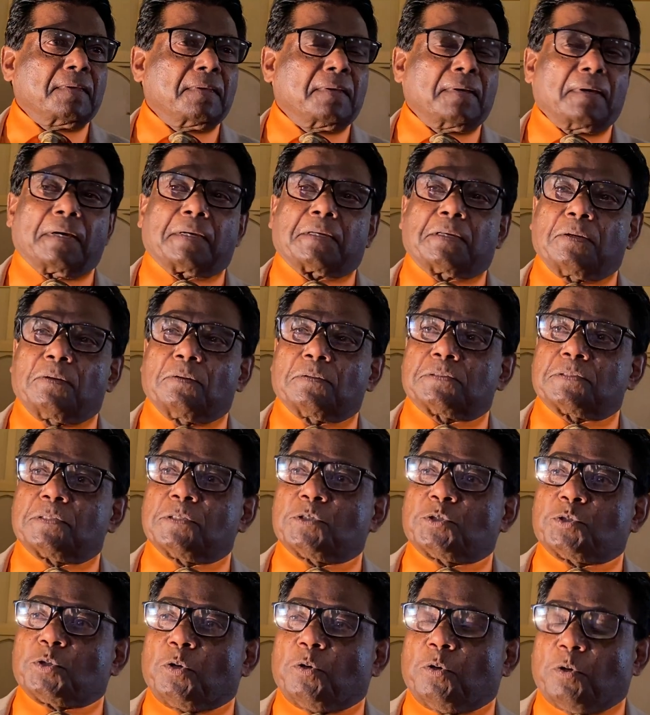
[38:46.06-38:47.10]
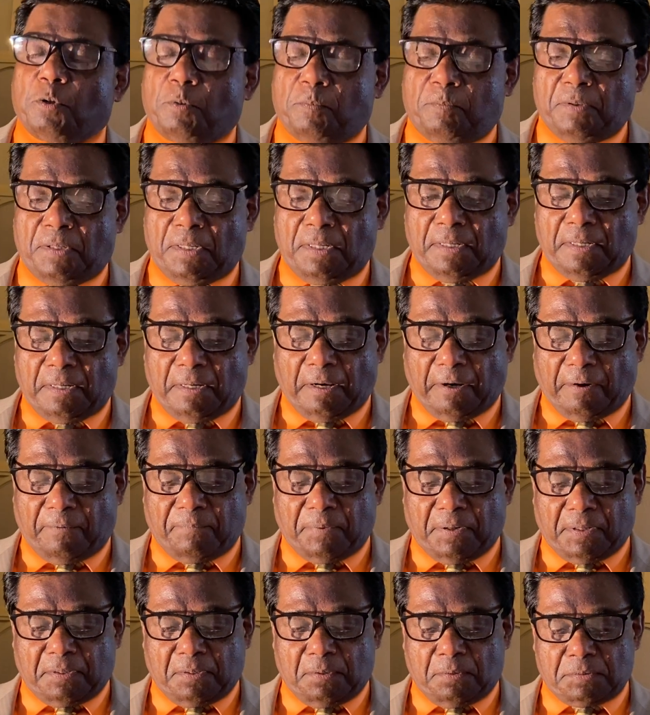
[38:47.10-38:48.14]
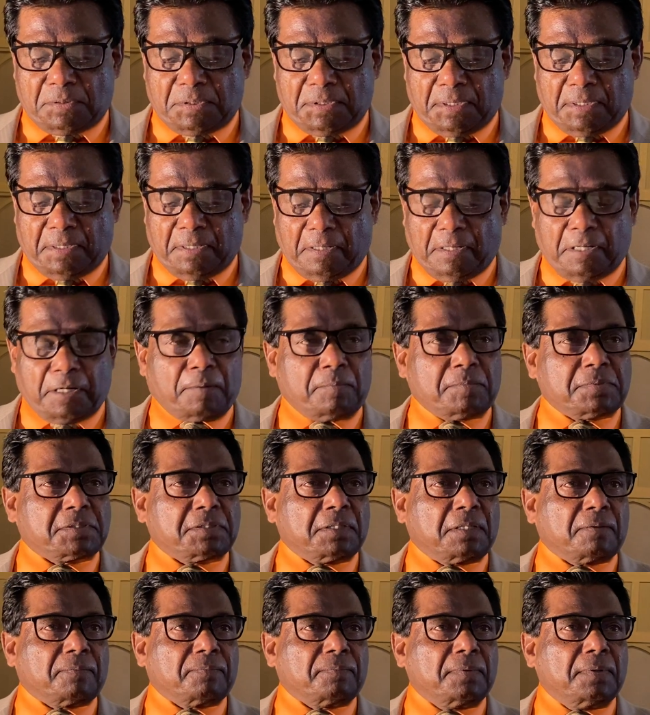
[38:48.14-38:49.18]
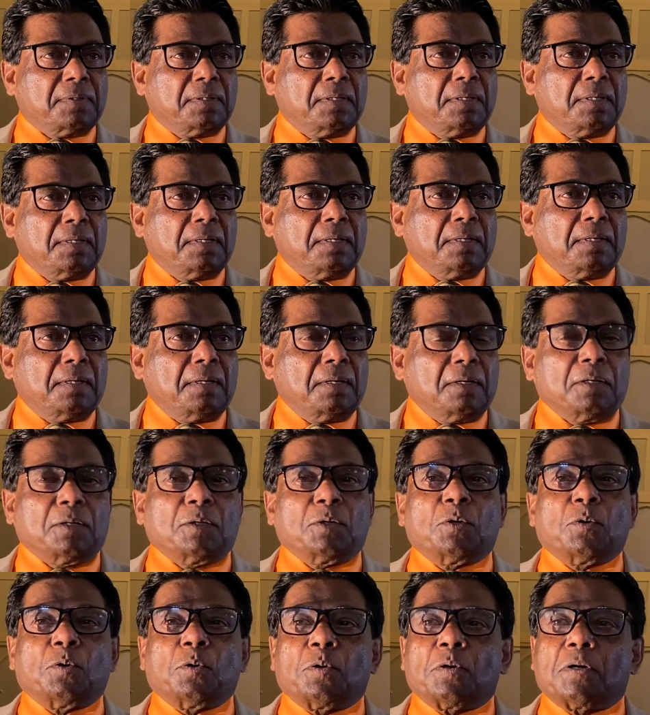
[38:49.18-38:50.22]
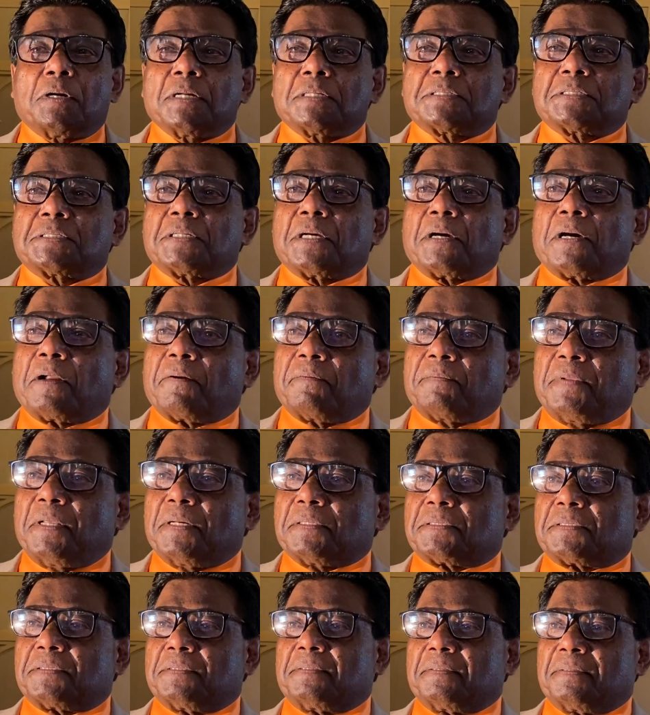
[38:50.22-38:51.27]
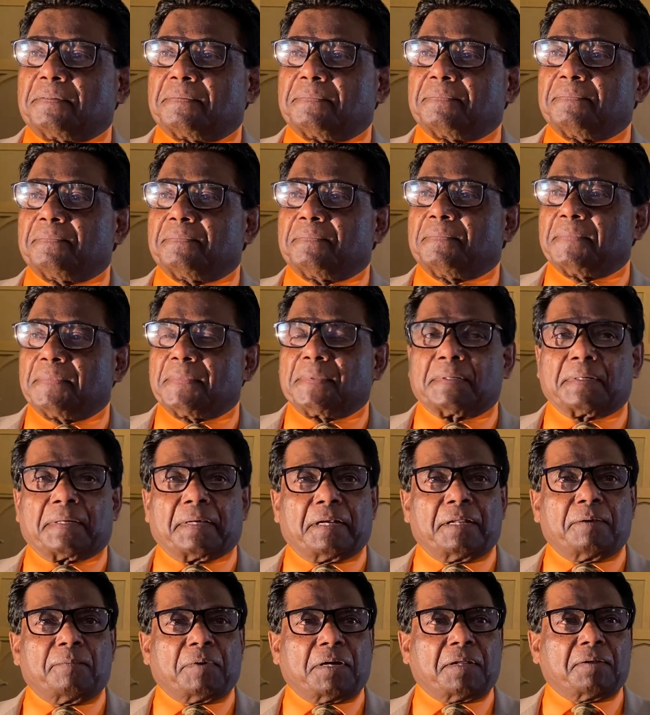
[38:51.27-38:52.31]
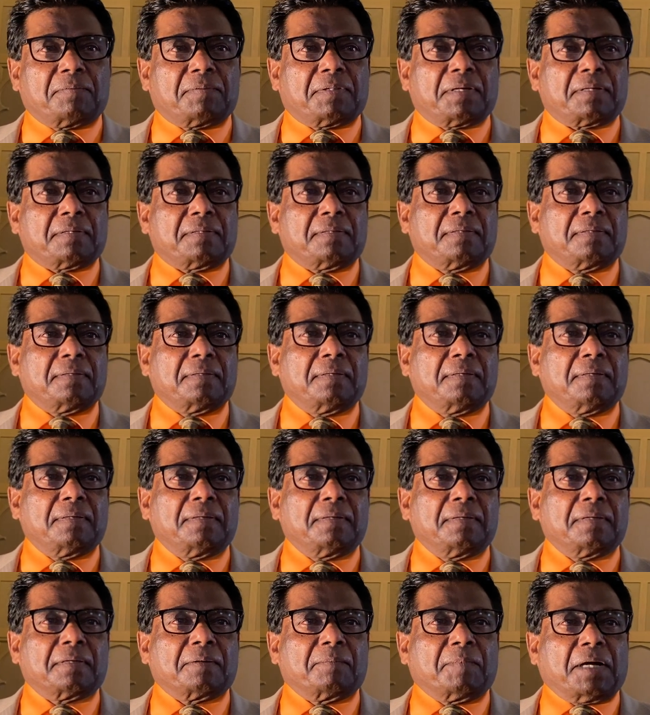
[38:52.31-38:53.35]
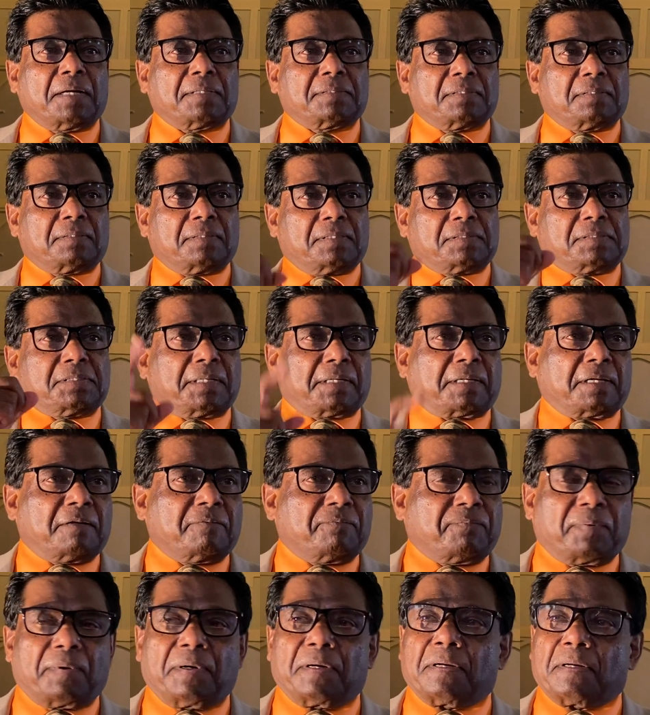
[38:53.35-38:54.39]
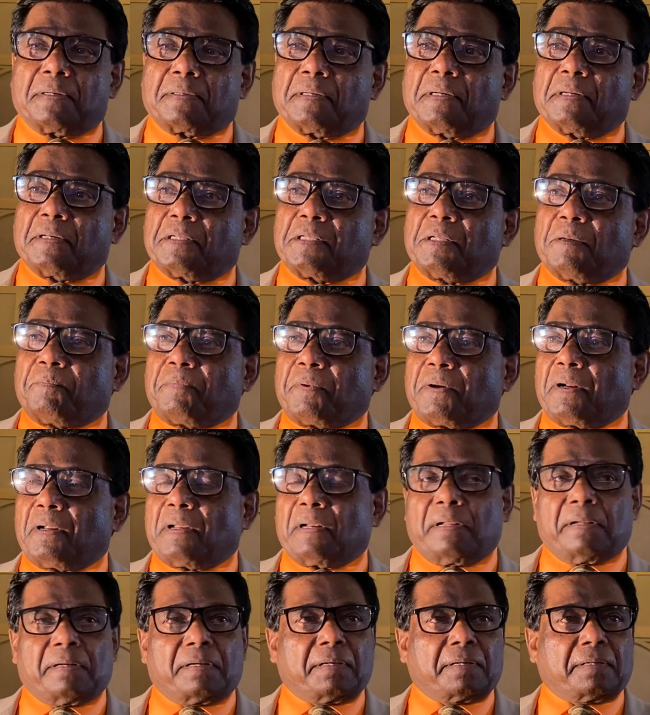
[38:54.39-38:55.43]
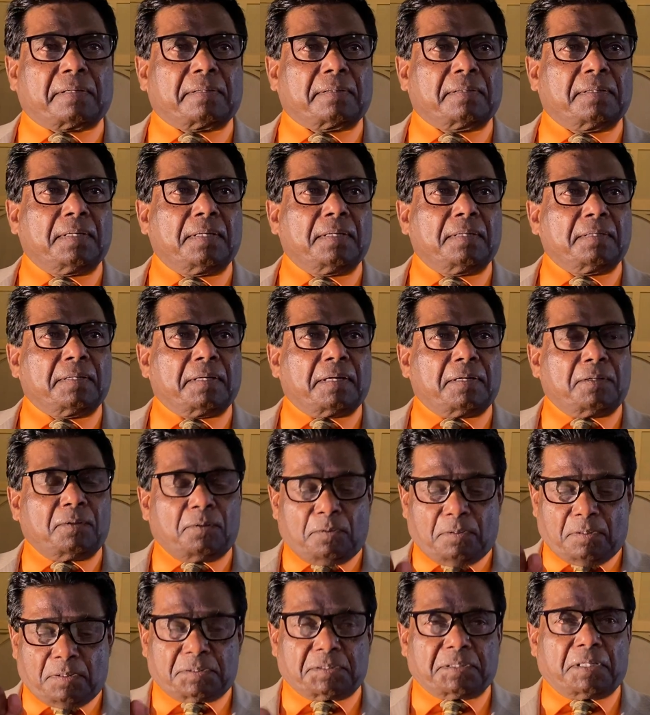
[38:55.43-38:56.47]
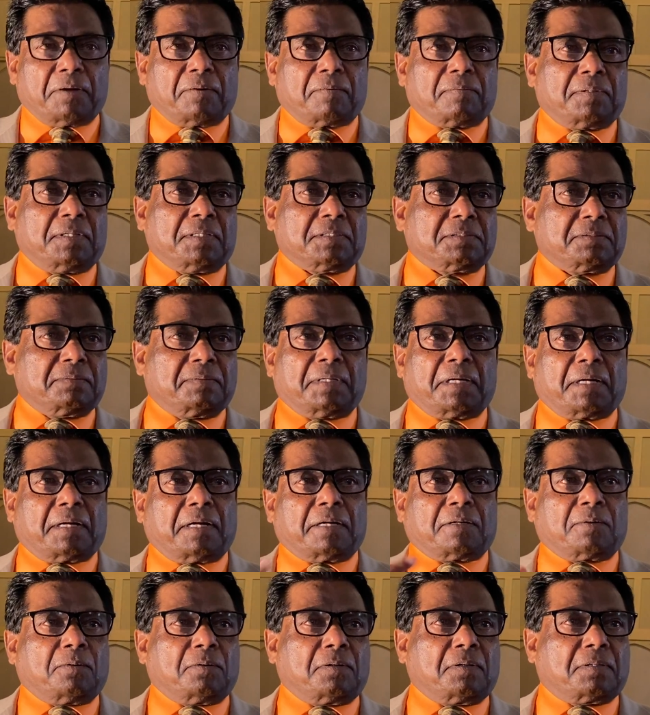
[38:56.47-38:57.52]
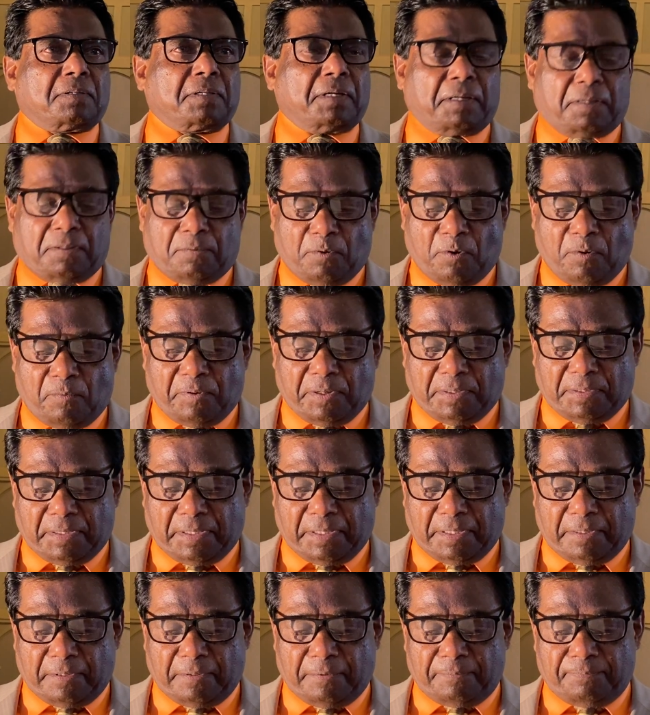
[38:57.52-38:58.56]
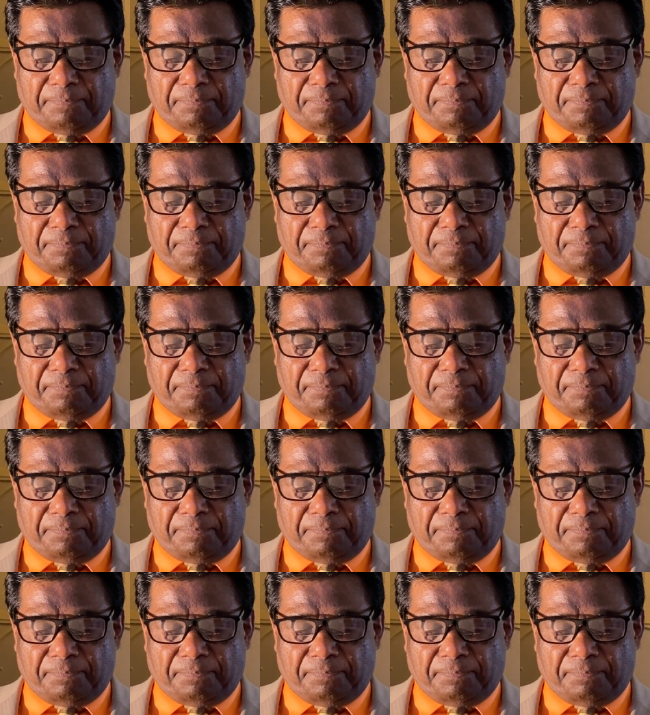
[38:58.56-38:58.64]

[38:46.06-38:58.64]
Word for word: Accused Job of accusing God himself. You deserve this. Can you believe that? Imagine the second friend telling the paralytic, yeah, you deserve this. We are not going to take him over there.